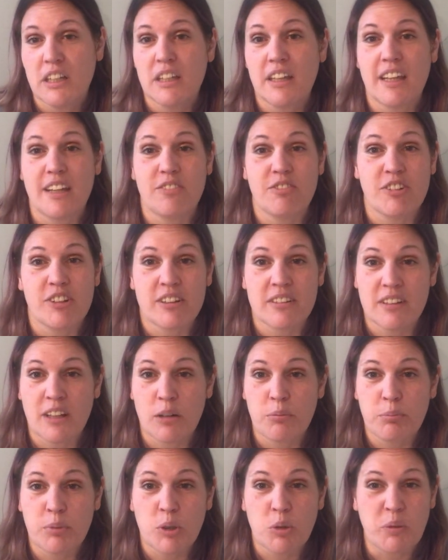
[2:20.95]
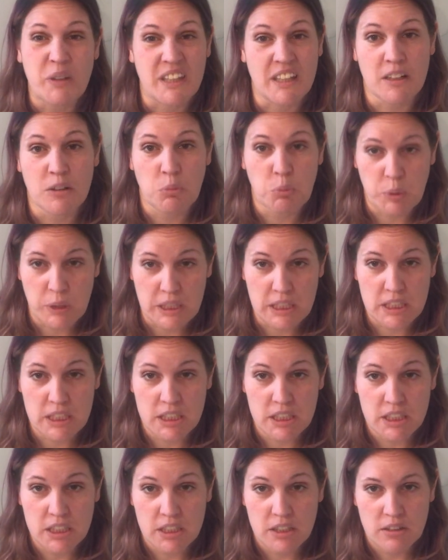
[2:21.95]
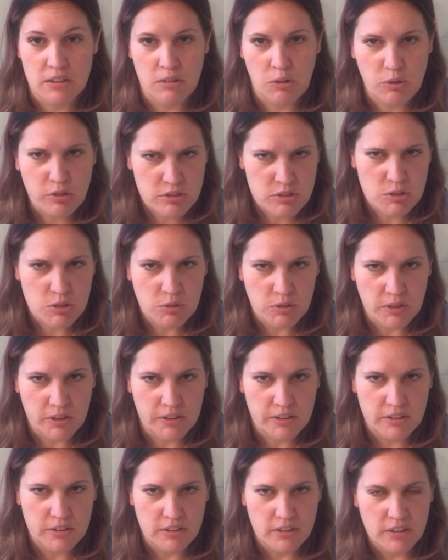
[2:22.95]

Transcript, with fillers: Like for example, within a week or sooner.